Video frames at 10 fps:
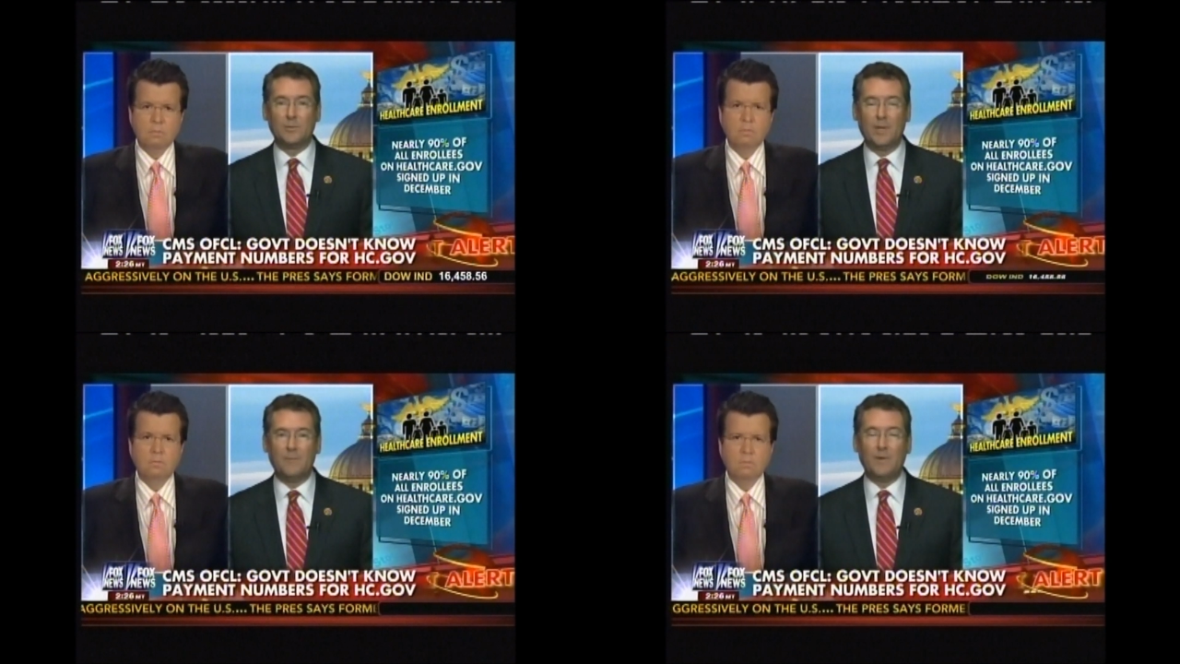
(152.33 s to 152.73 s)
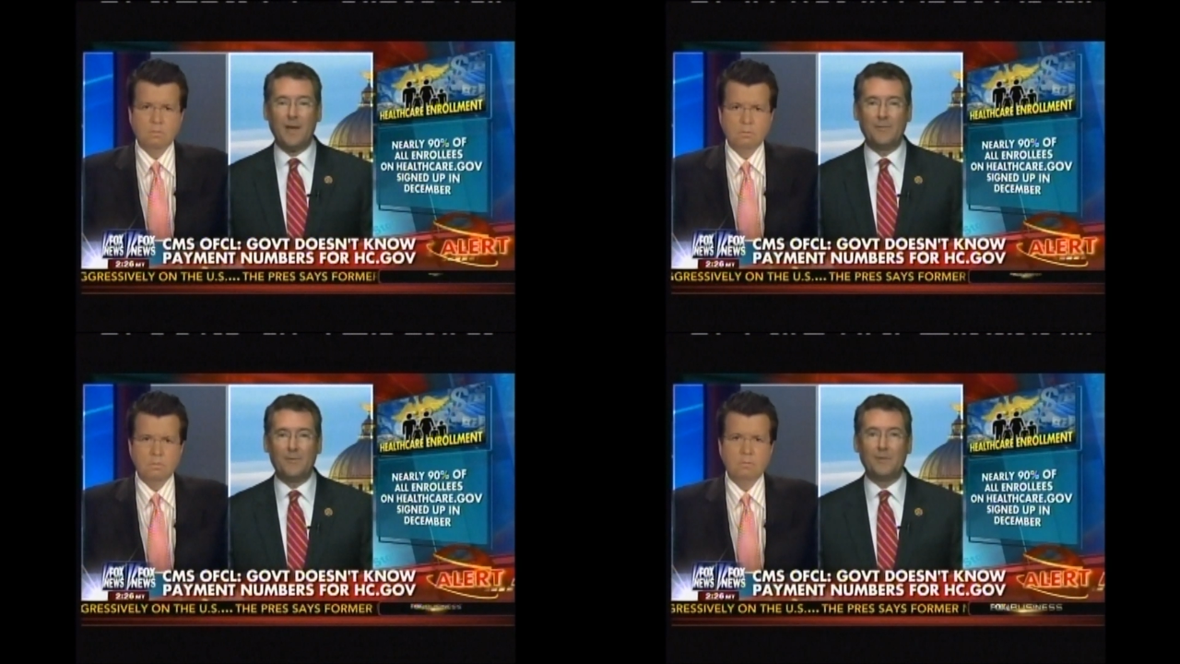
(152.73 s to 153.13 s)
Speaker 1: even
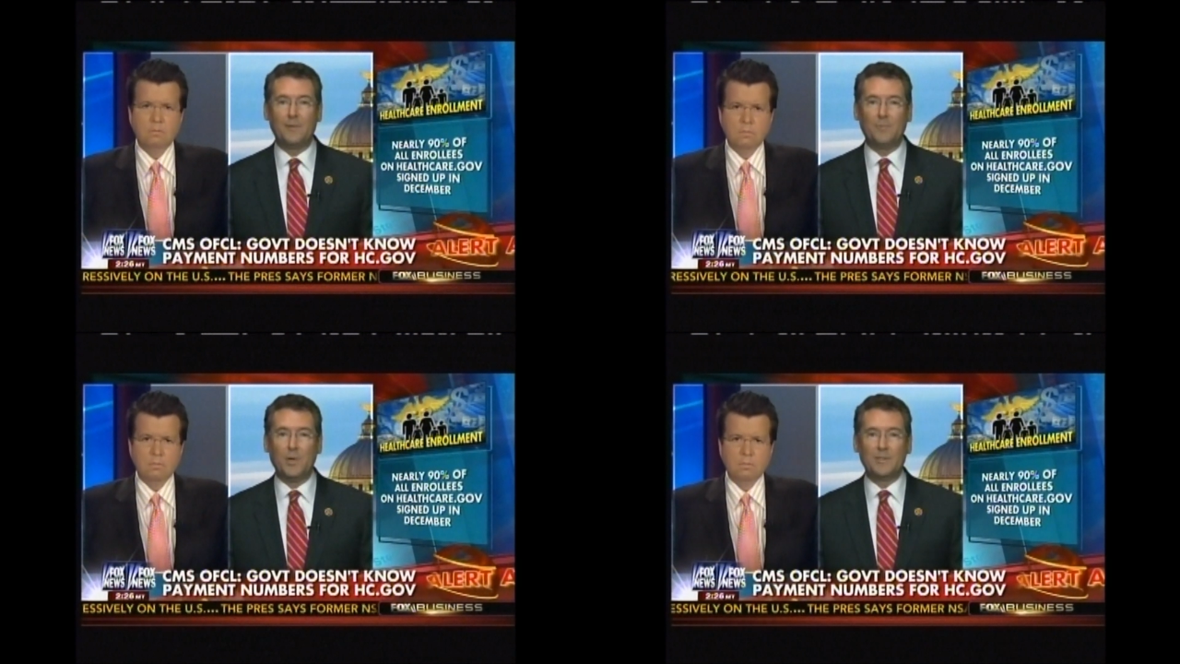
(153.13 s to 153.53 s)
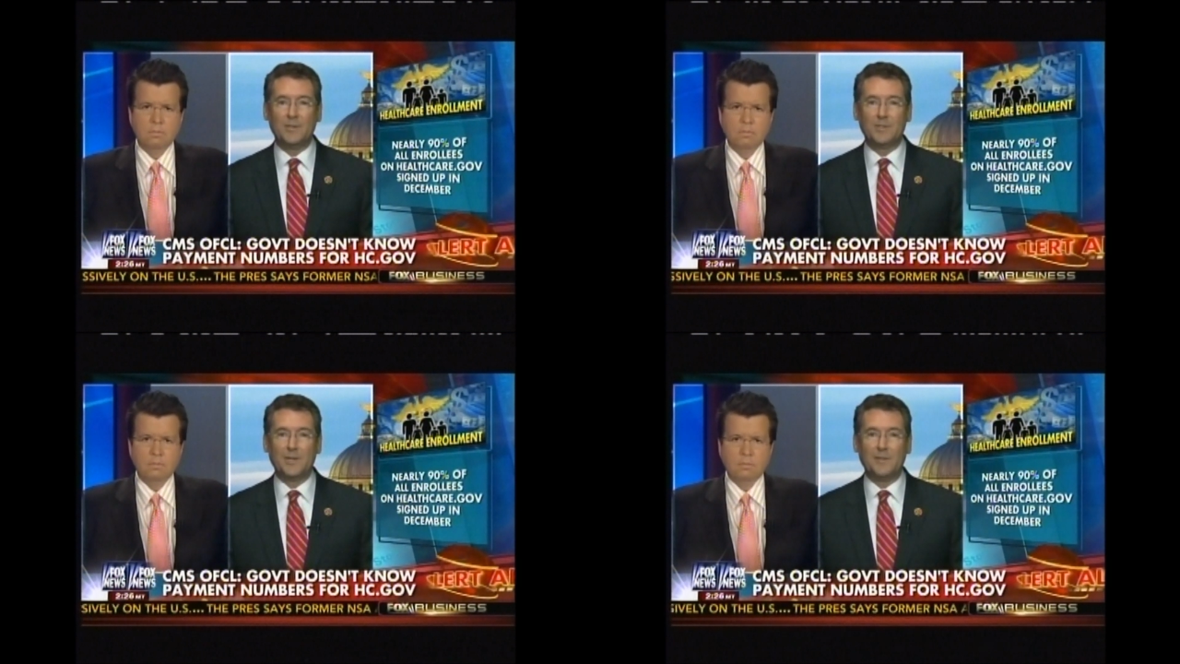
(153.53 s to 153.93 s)
after the president
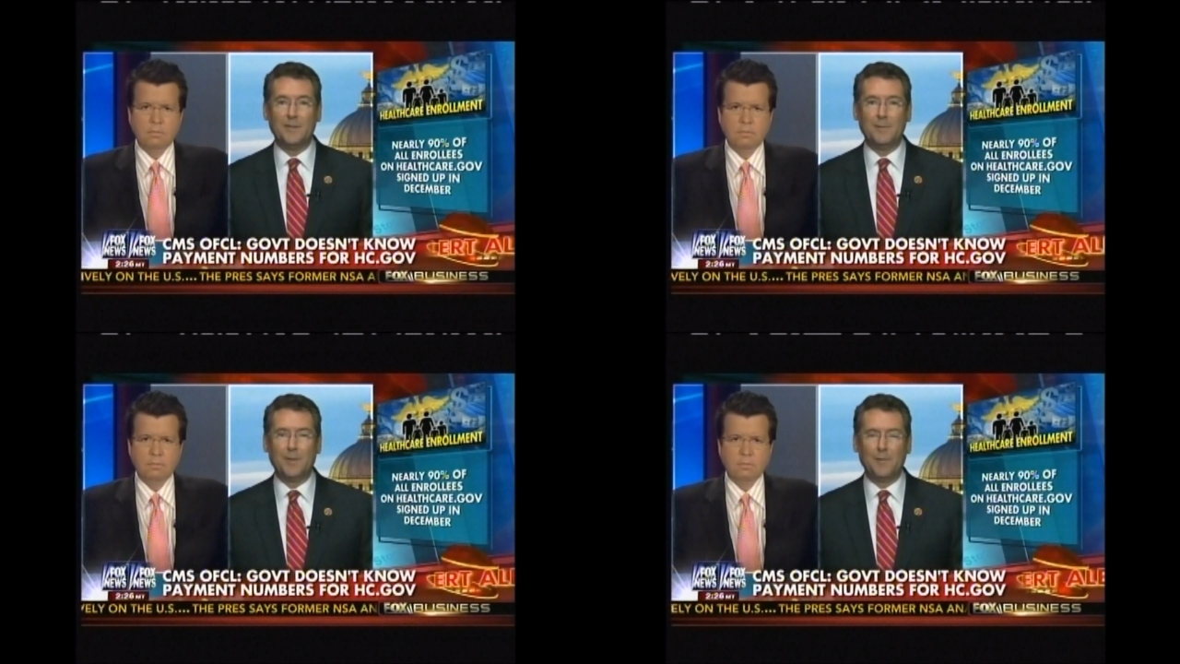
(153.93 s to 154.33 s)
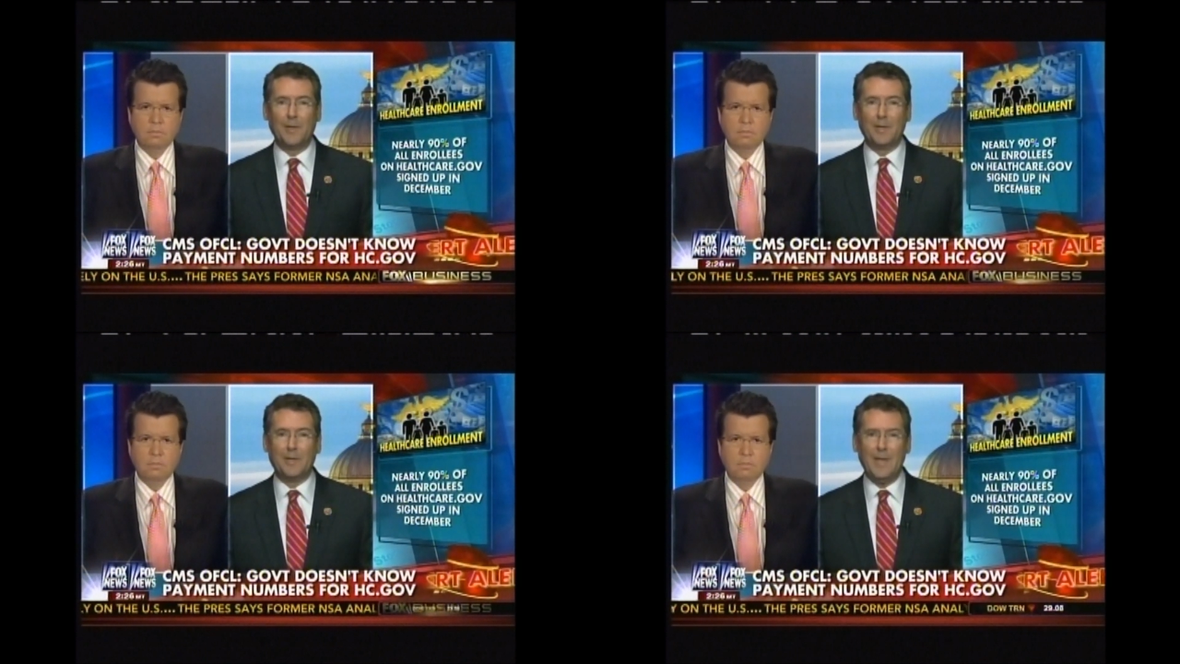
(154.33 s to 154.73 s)
said that you know they could